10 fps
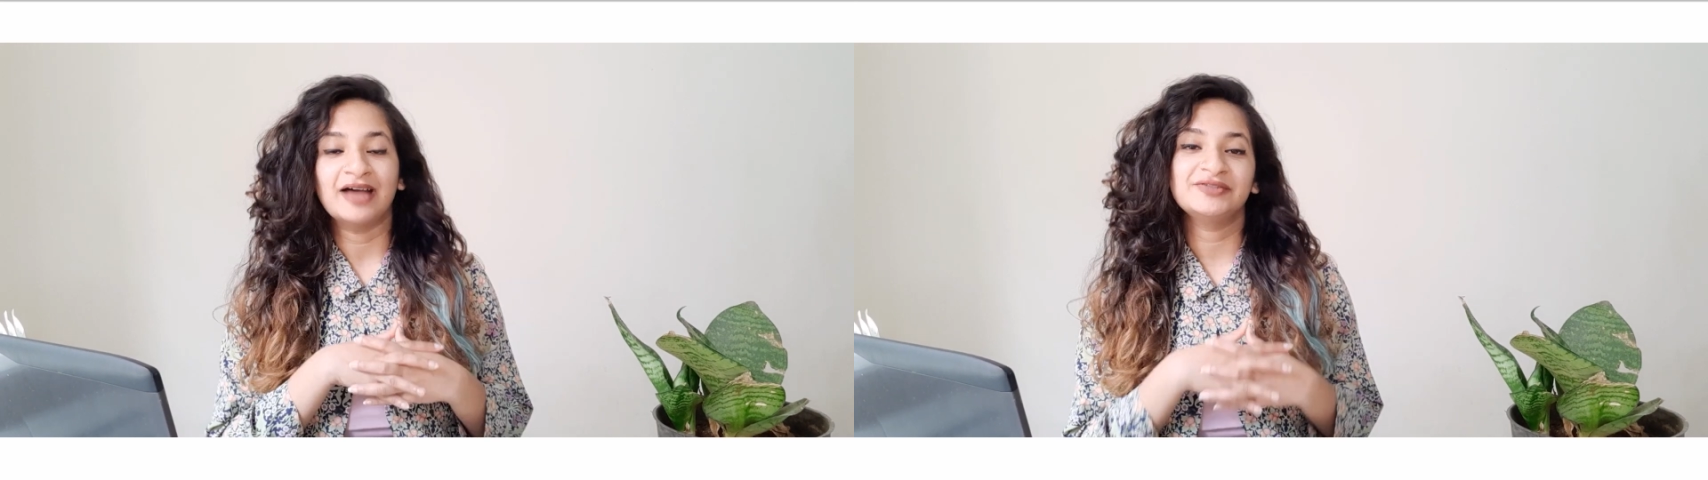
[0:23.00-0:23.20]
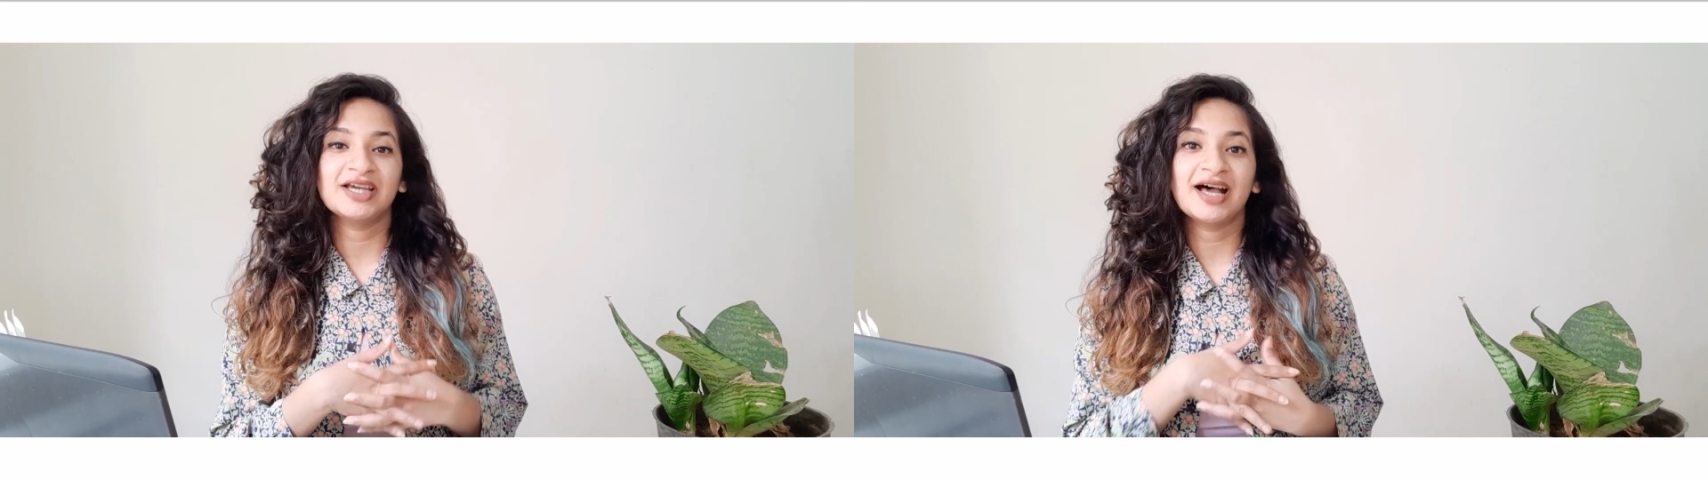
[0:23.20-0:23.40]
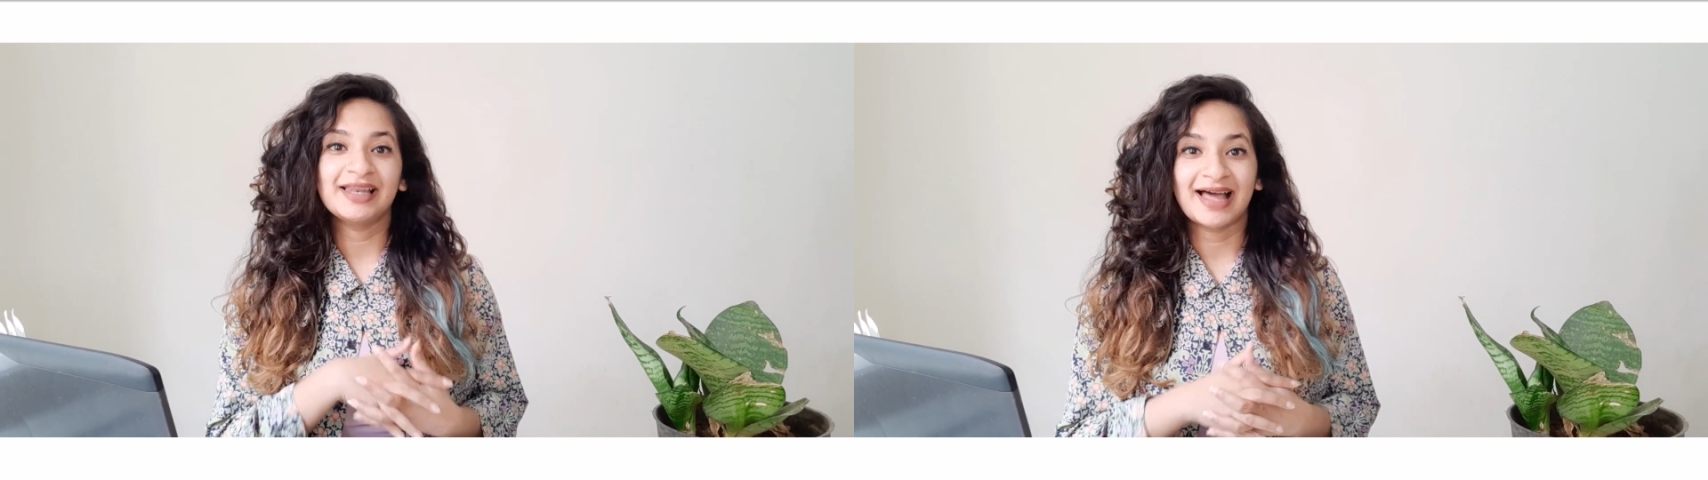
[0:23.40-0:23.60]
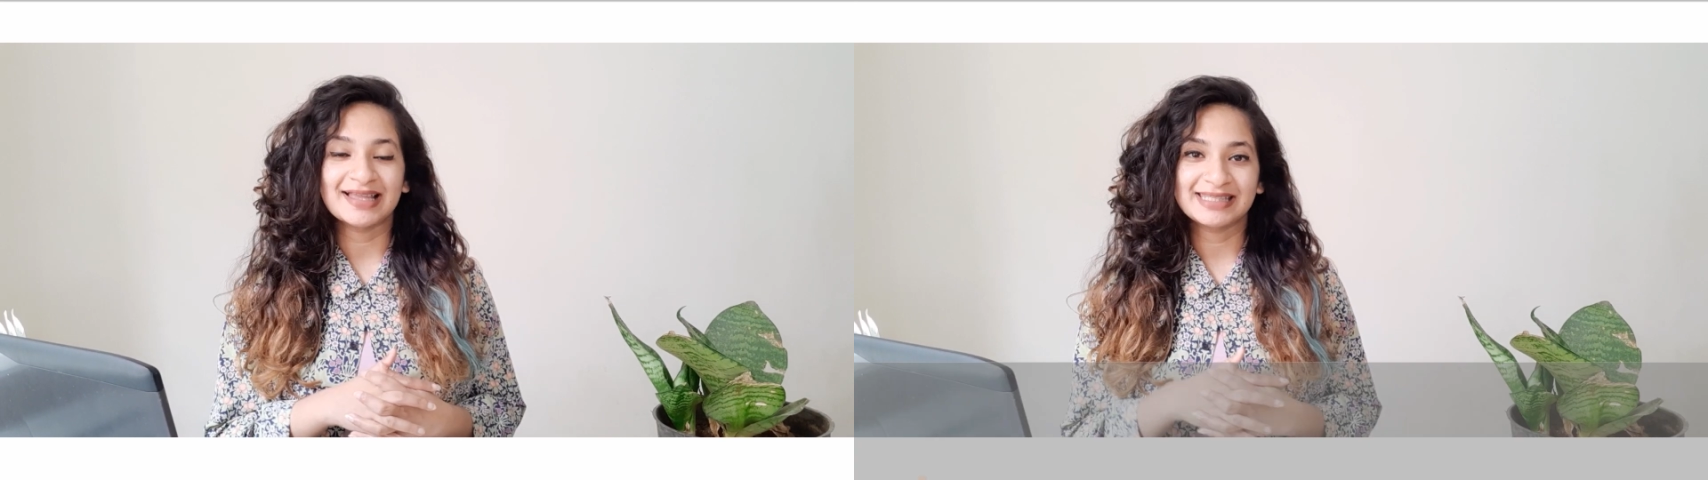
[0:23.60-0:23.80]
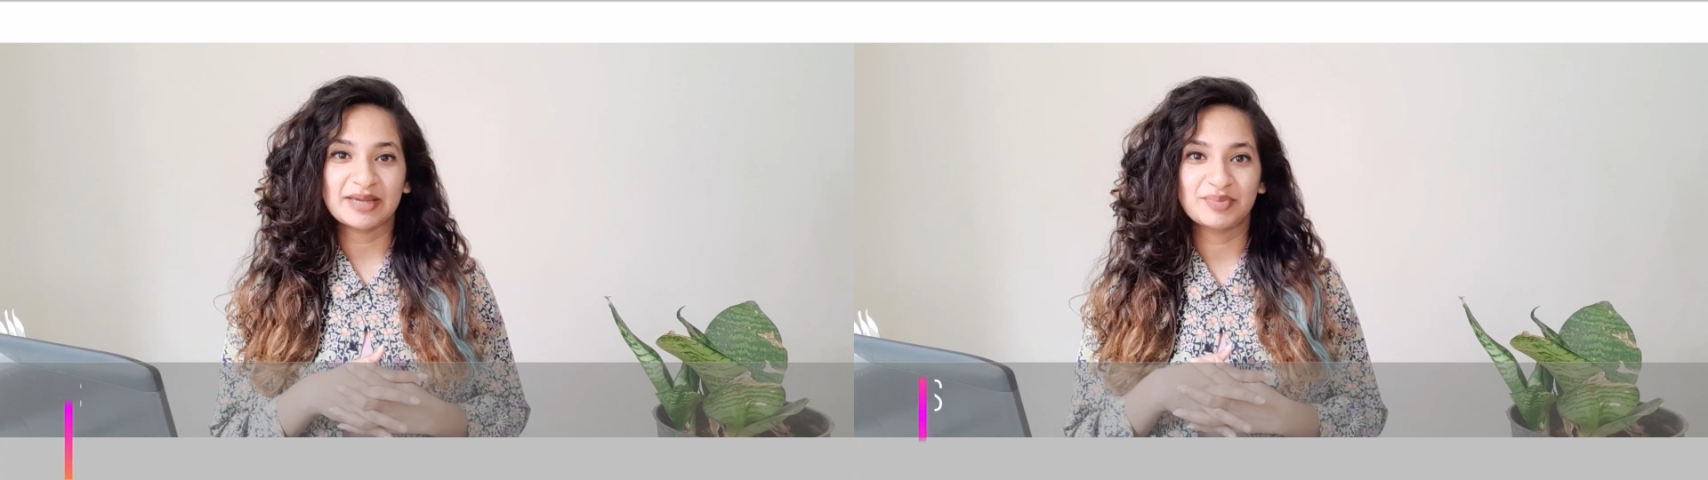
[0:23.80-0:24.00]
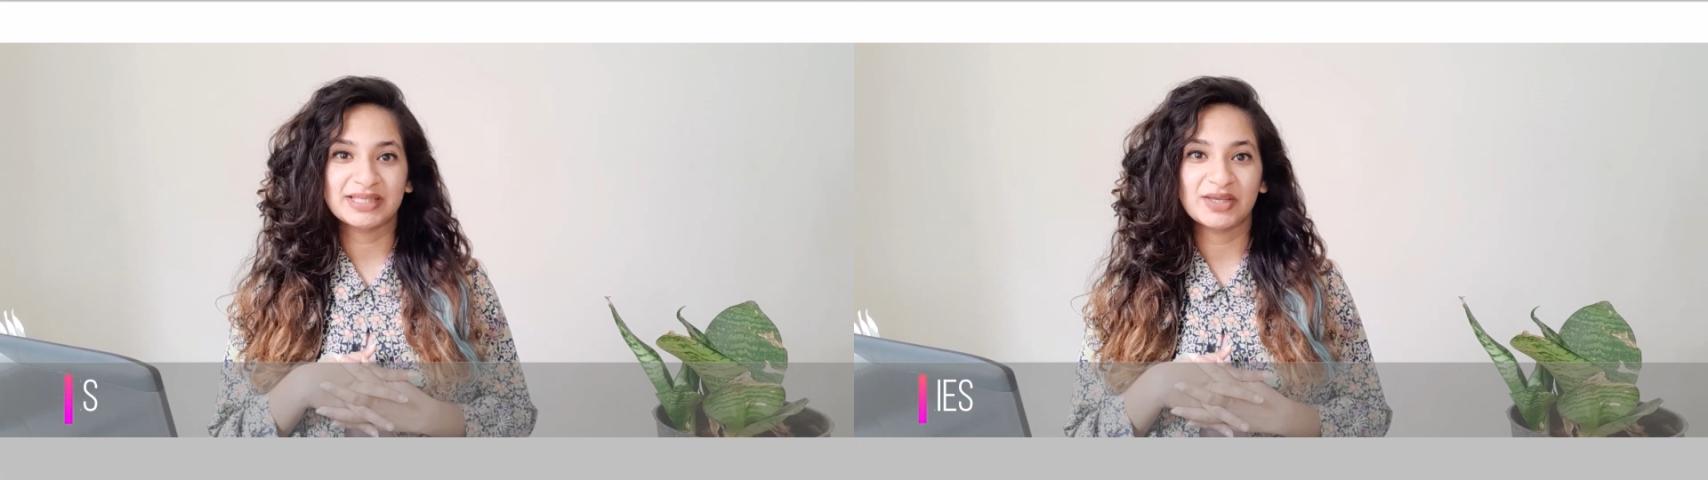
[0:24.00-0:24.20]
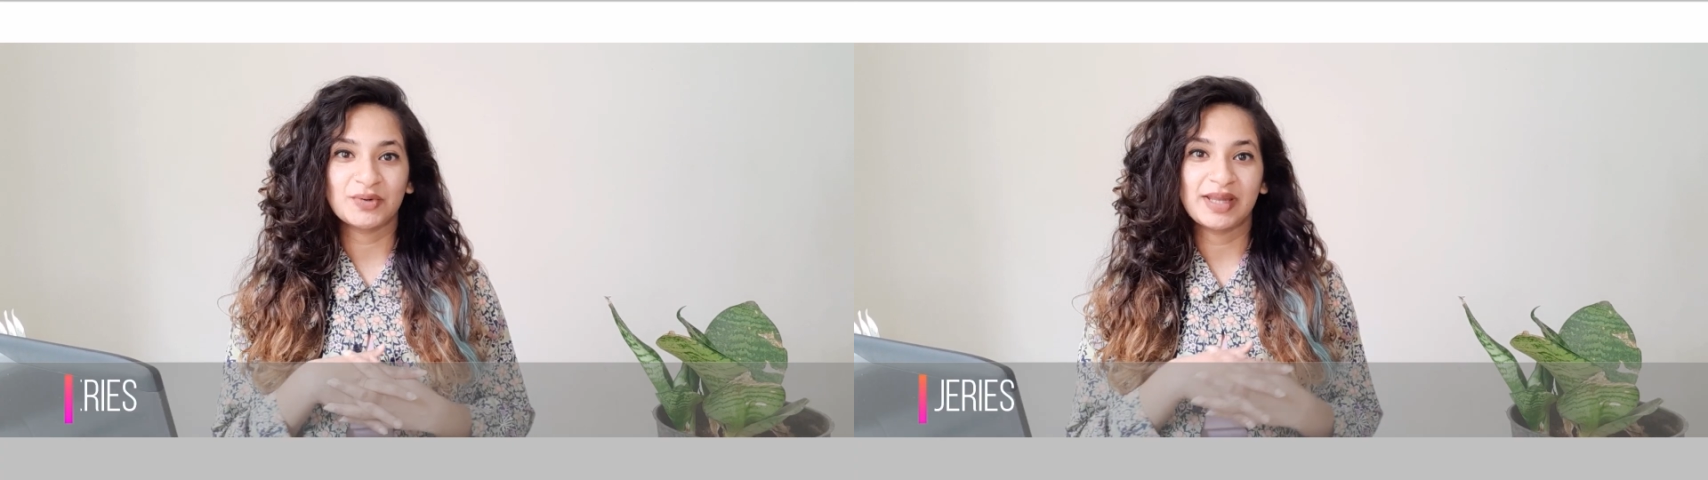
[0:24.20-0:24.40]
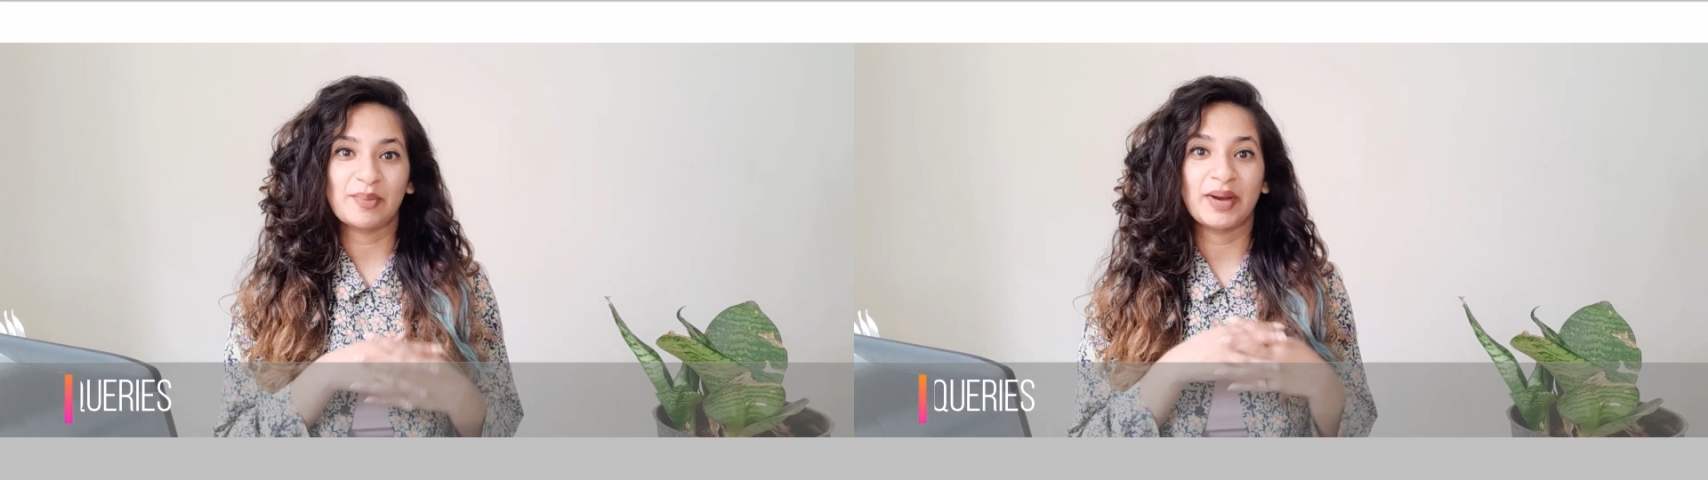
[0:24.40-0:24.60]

After our last episode